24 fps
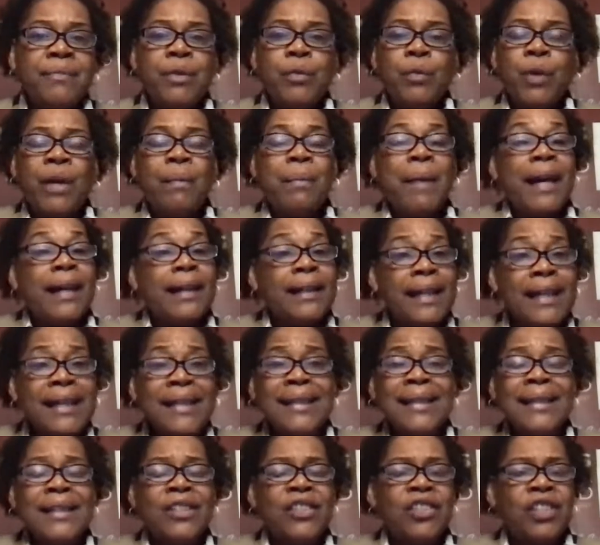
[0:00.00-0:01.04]
One of my
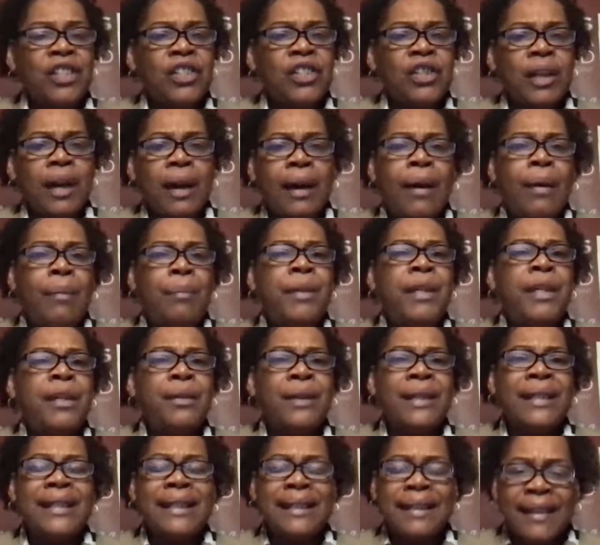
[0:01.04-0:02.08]
cousins just called me
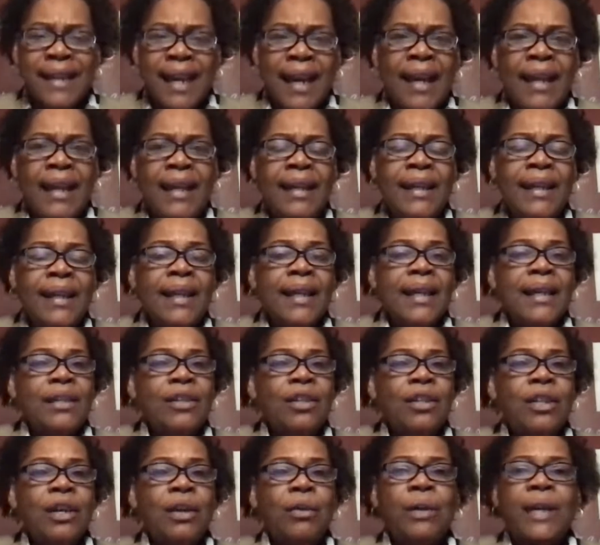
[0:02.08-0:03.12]
on today,
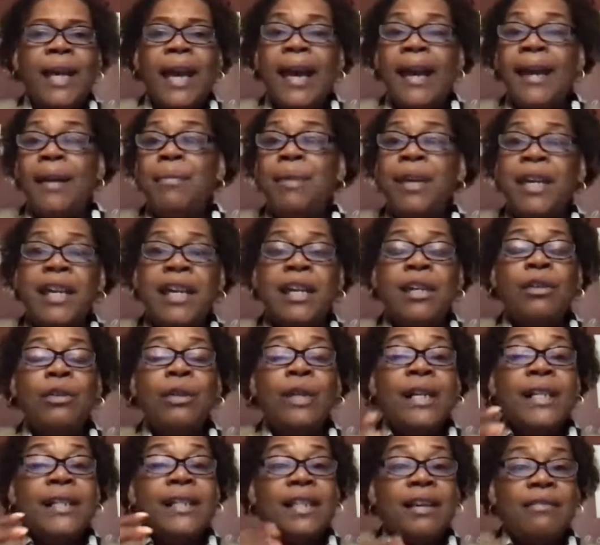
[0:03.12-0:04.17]
you know, came
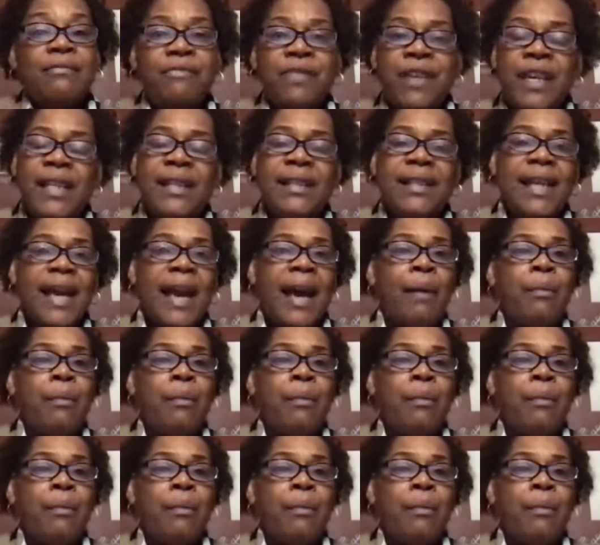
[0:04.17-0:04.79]
here to visit.